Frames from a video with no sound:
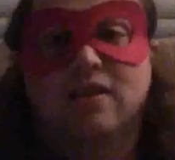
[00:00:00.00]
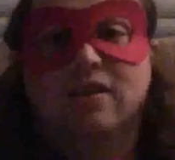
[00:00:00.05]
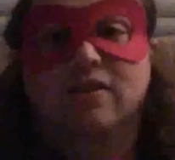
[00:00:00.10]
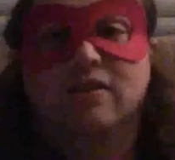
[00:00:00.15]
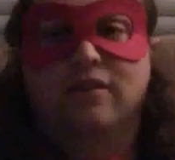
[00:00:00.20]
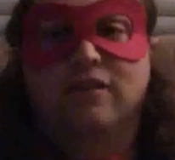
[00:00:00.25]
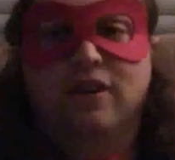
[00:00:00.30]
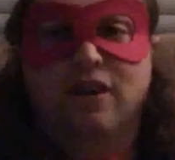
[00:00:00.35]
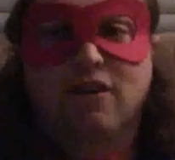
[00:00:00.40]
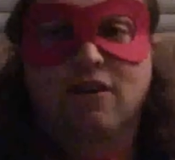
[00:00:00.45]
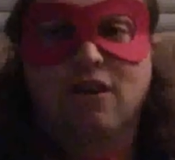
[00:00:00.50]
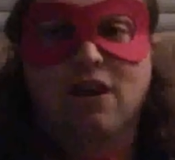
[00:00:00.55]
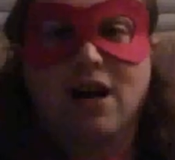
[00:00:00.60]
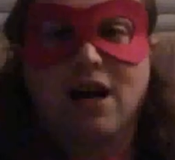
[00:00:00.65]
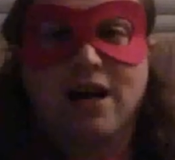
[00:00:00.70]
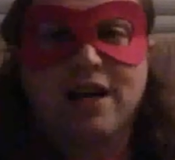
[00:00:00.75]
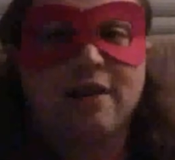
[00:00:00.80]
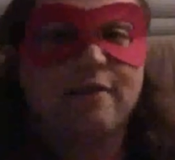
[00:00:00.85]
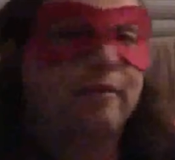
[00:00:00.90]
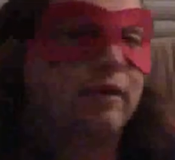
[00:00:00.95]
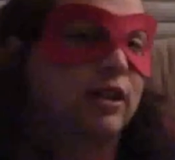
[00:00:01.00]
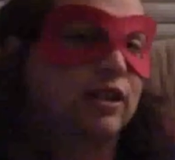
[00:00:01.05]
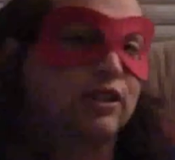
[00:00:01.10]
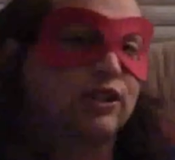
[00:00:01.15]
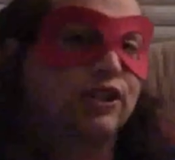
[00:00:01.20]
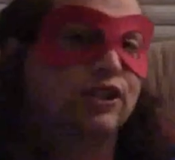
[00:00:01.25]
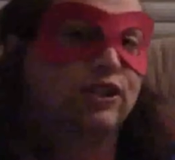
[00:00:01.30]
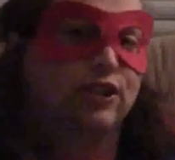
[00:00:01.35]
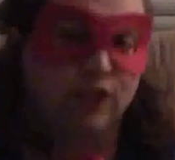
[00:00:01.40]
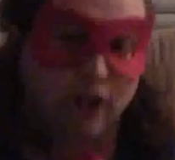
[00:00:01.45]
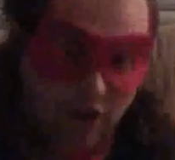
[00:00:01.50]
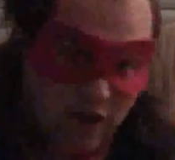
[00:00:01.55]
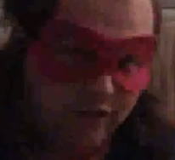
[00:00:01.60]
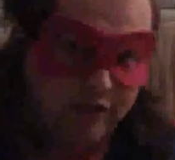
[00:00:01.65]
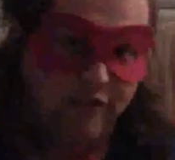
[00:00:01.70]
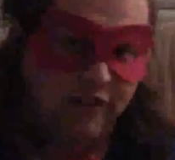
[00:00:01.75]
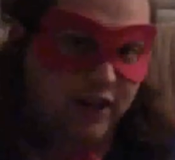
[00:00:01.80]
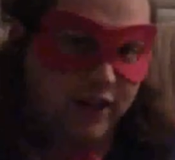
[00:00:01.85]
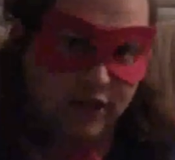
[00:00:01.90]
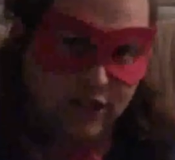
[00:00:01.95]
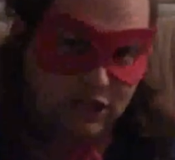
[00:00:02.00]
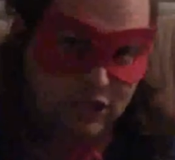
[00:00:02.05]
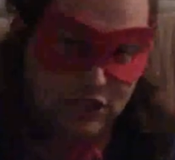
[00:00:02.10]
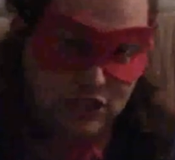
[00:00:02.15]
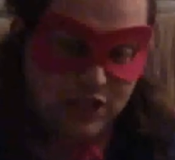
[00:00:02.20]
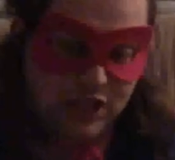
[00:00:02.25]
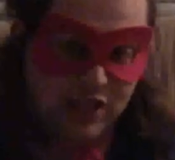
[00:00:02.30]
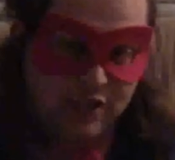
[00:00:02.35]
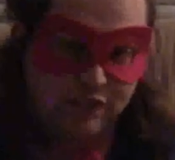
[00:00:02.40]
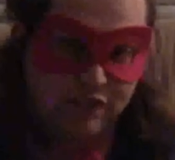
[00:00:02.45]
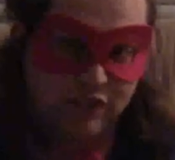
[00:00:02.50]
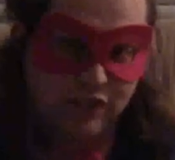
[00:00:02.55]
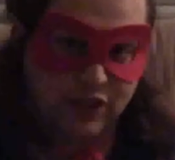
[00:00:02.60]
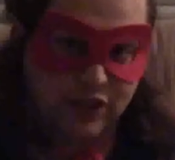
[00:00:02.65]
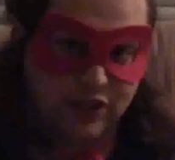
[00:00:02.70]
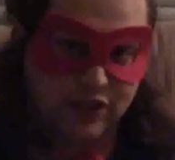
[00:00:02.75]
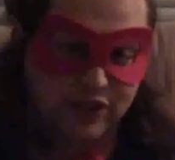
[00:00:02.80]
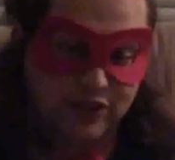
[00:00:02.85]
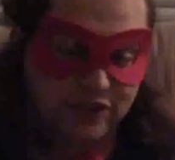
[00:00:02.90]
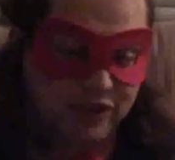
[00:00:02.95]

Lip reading: You know, I am on Starfire's side for this.